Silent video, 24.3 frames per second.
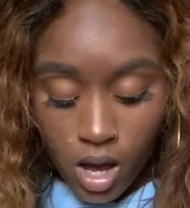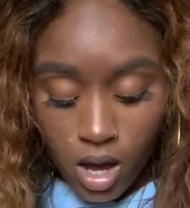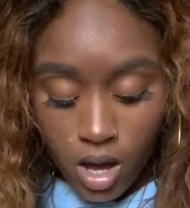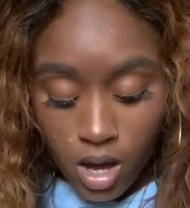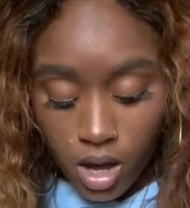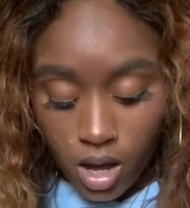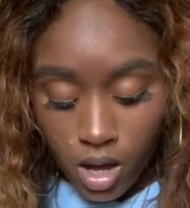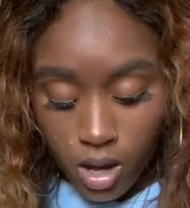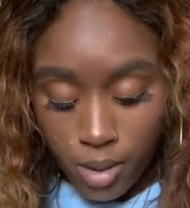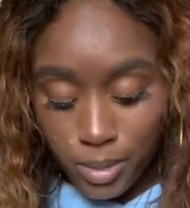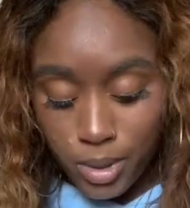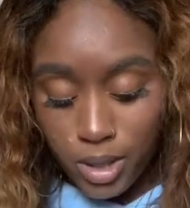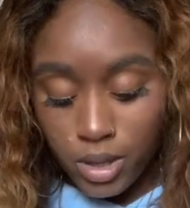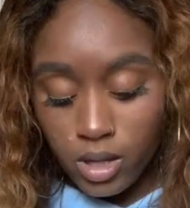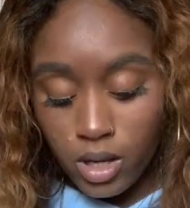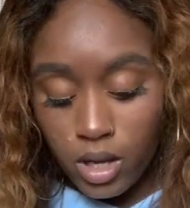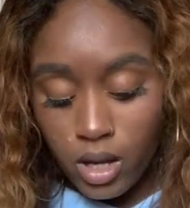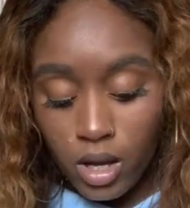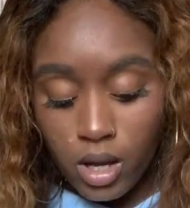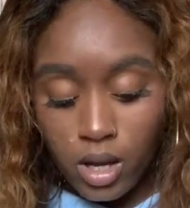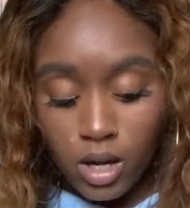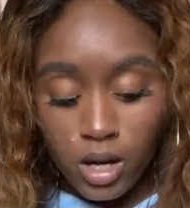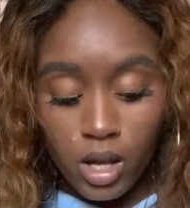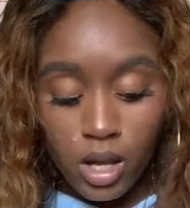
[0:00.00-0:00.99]
Um, and
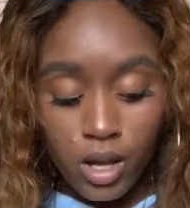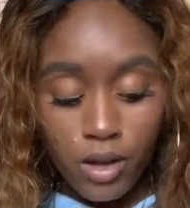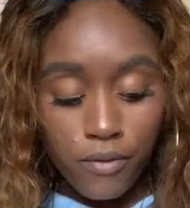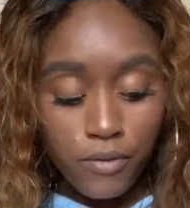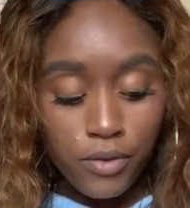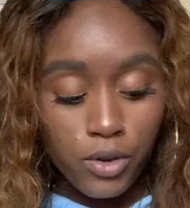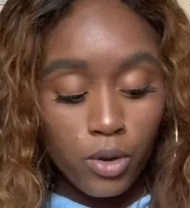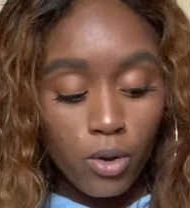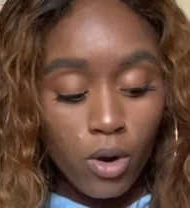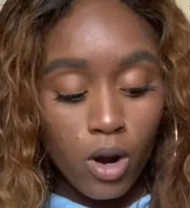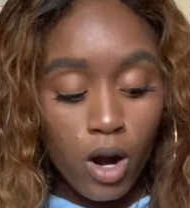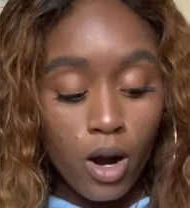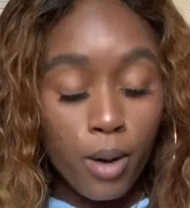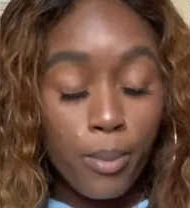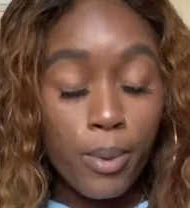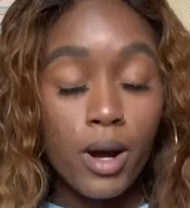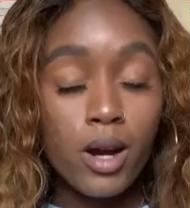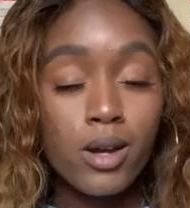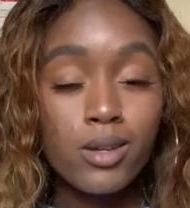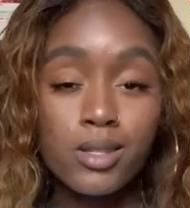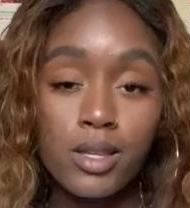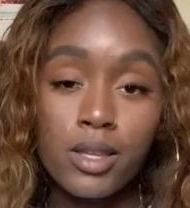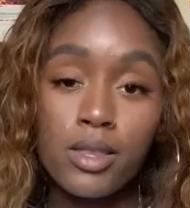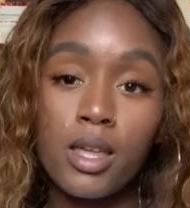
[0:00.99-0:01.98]
then if you are a
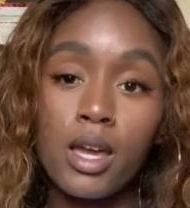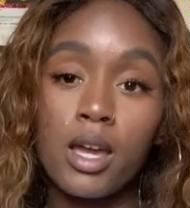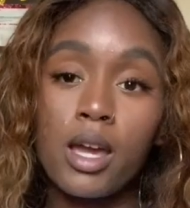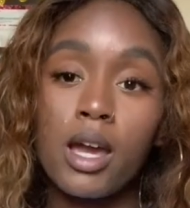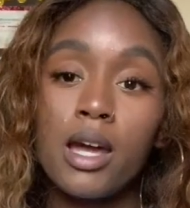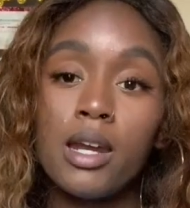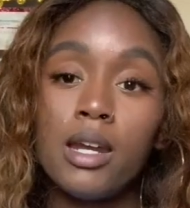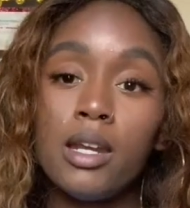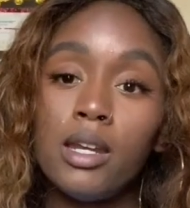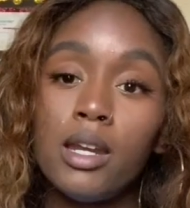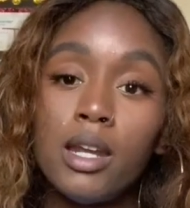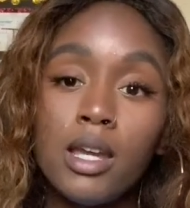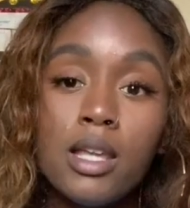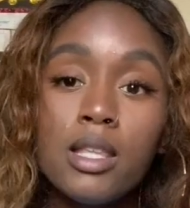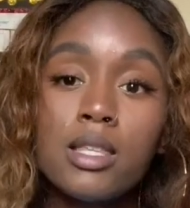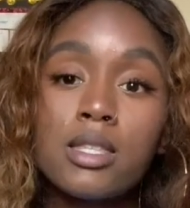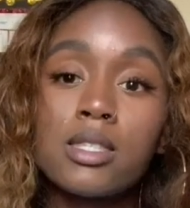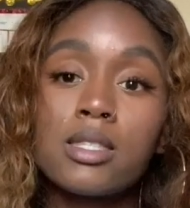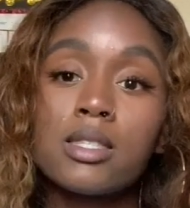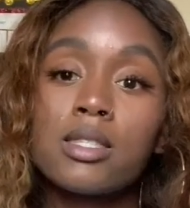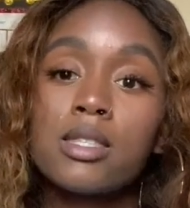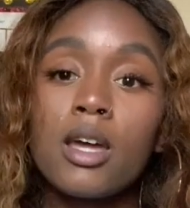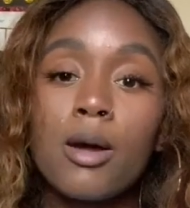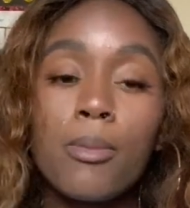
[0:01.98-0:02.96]
person that kind of
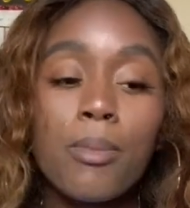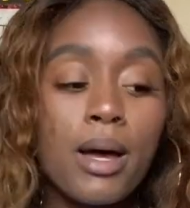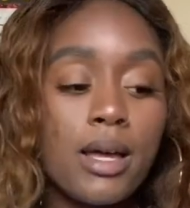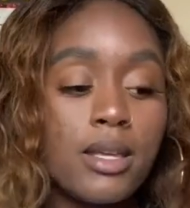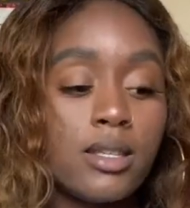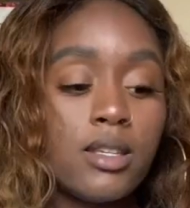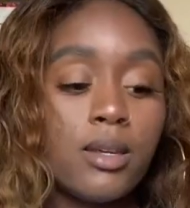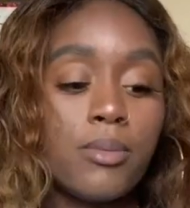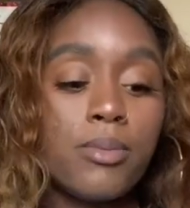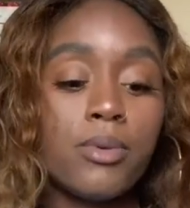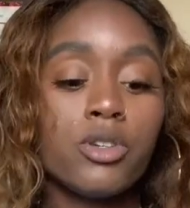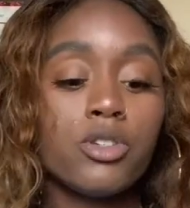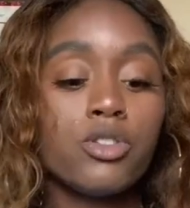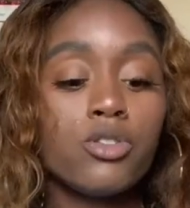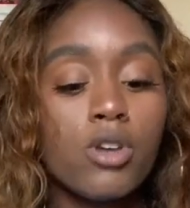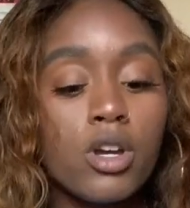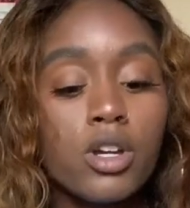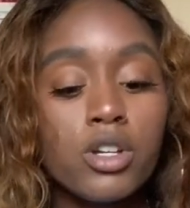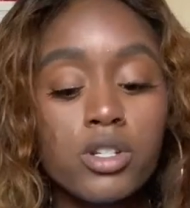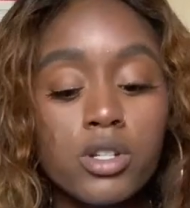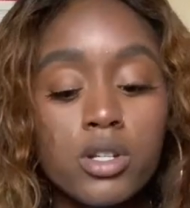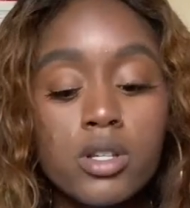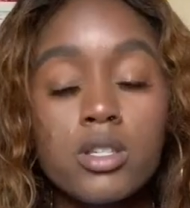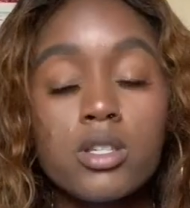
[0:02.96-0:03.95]
needs step-by-step
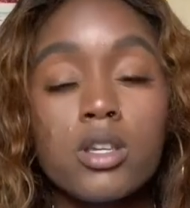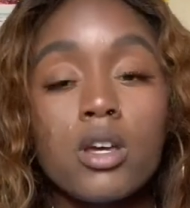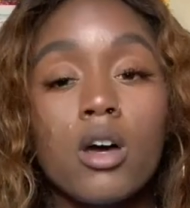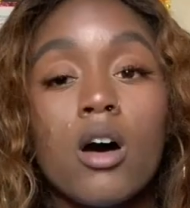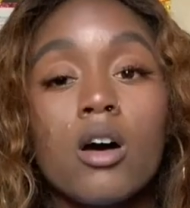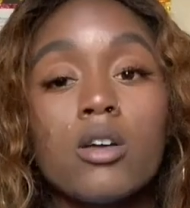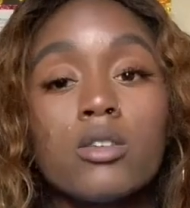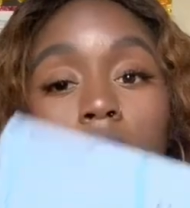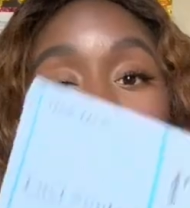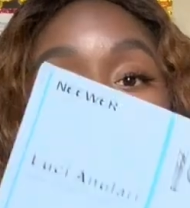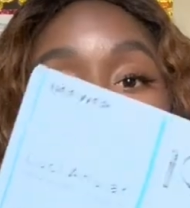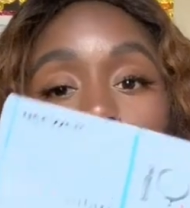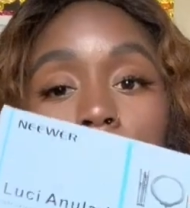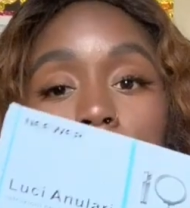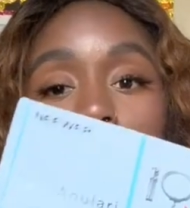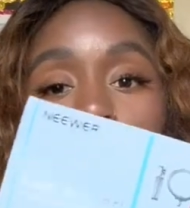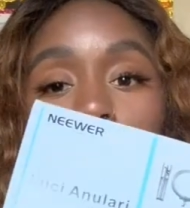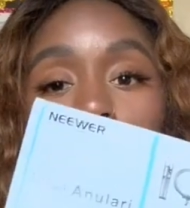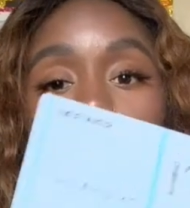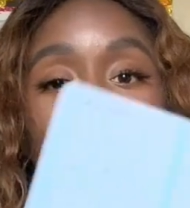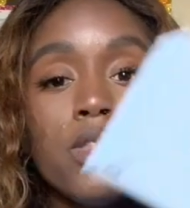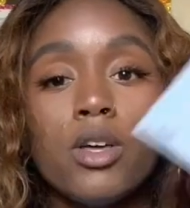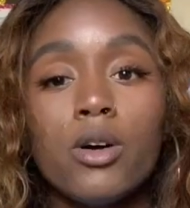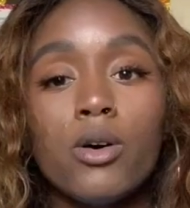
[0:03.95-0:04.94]
instructions, it also
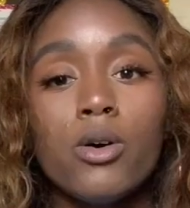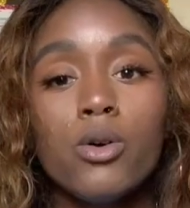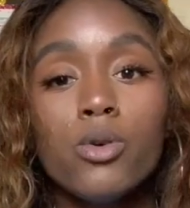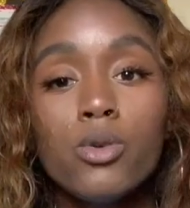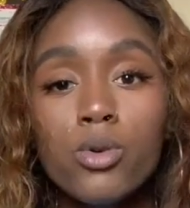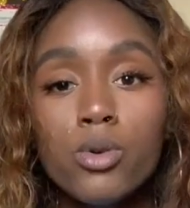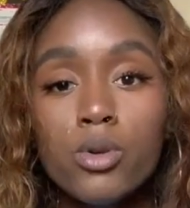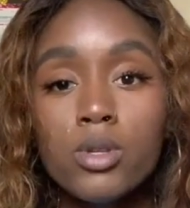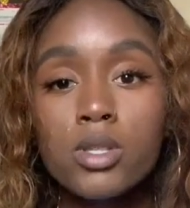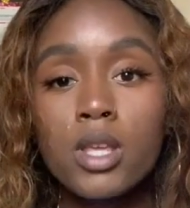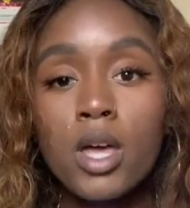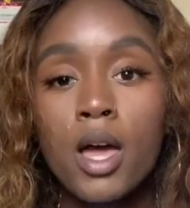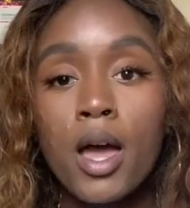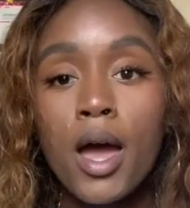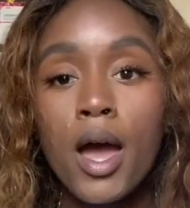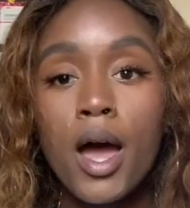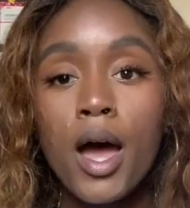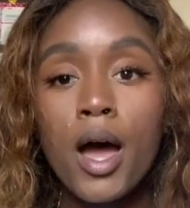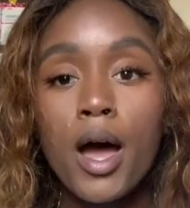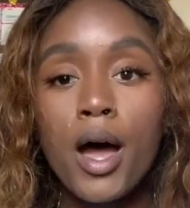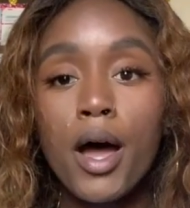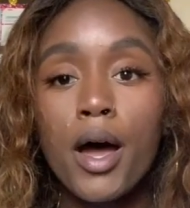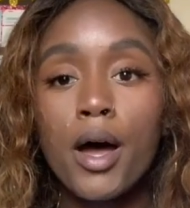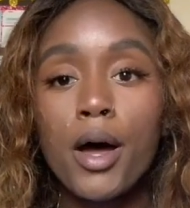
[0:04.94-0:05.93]
comes with those.
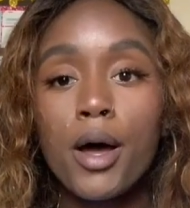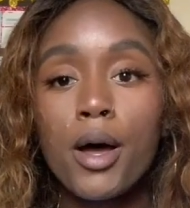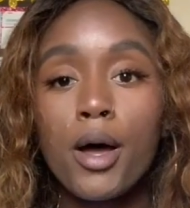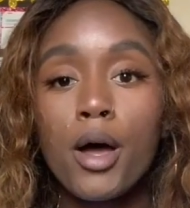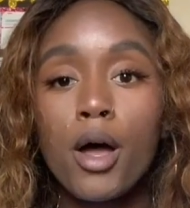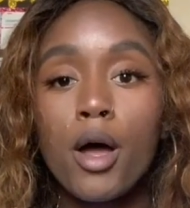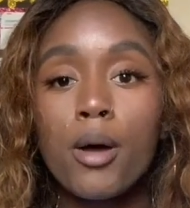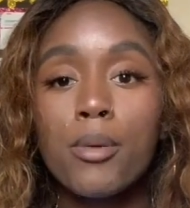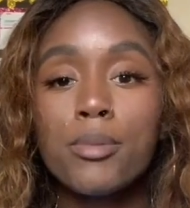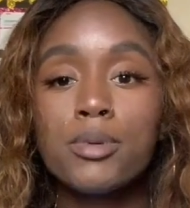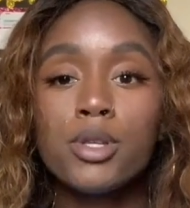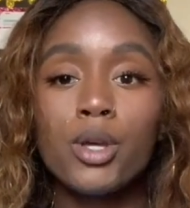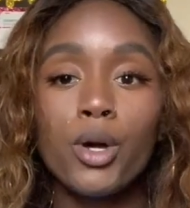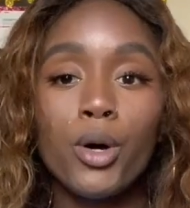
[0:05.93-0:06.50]
Um,